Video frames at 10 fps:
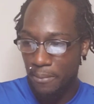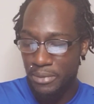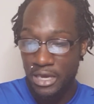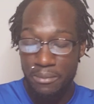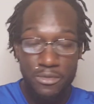
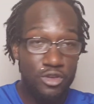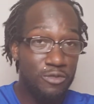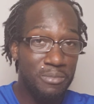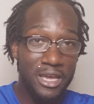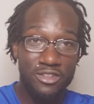be
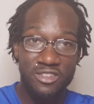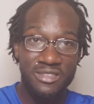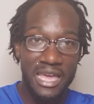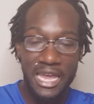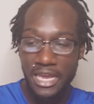amused, be
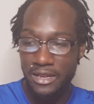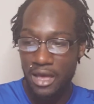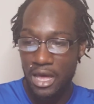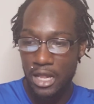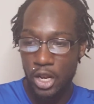entertained,
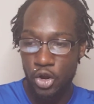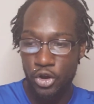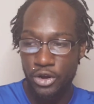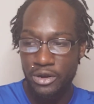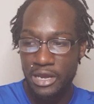
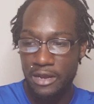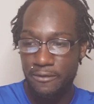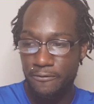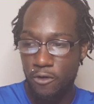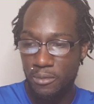learned
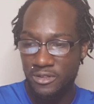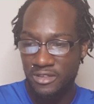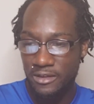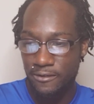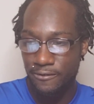
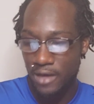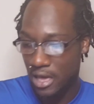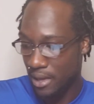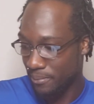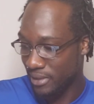informative,
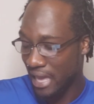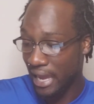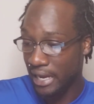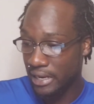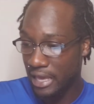
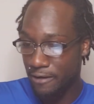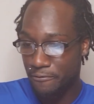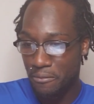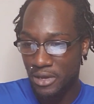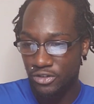gained
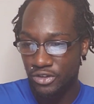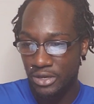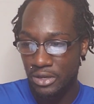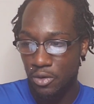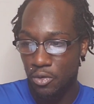
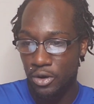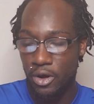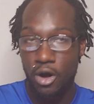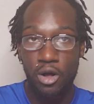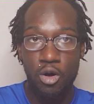information on
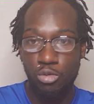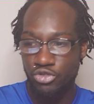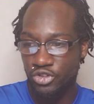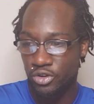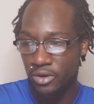our
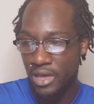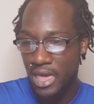culture,